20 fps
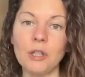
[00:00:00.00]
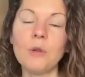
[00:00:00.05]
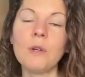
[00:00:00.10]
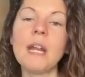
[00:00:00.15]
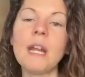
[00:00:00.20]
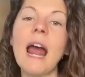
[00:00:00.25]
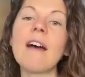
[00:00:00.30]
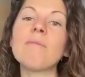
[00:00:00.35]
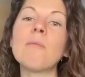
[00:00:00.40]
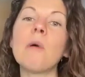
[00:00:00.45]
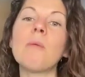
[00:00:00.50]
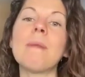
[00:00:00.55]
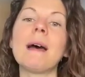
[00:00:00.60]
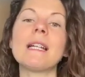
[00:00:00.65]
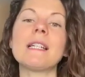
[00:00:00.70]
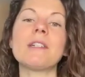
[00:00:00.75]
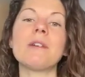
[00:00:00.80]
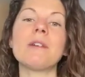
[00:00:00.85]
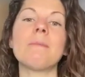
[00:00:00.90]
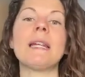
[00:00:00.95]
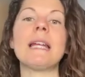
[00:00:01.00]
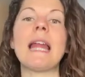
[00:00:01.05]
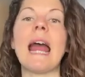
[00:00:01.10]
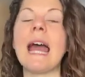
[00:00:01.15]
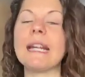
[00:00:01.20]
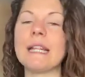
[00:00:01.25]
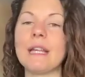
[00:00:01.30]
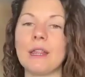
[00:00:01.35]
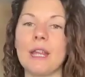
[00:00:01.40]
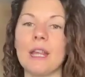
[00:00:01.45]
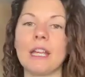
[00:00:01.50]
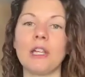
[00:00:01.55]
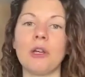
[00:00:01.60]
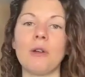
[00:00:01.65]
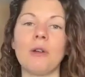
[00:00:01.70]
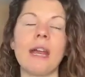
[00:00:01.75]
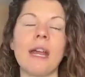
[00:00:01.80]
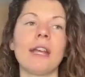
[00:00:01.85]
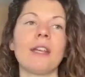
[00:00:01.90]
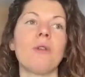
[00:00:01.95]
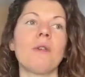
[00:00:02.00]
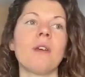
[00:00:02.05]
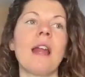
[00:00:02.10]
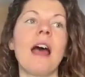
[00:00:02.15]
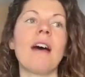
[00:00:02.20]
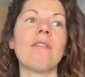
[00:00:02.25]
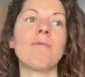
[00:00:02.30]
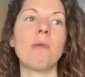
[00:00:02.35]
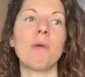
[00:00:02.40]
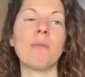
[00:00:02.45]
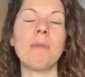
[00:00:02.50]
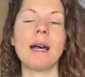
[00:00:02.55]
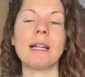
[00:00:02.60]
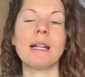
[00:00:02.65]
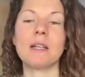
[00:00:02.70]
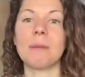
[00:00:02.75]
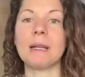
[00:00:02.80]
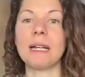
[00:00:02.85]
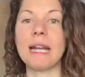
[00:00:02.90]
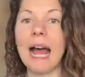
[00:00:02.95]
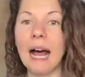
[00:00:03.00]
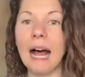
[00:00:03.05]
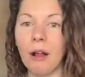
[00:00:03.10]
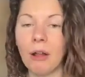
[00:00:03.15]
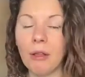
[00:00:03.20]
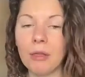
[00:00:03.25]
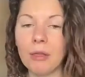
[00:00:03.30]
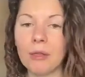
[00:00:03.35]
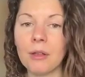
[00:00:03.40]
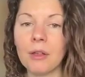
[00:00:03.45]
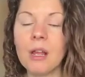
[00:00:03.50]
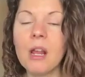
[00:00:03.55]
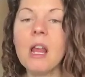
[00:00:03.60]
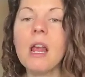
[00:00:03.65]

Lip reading: You can have momentum in anything. You can have momentum in health.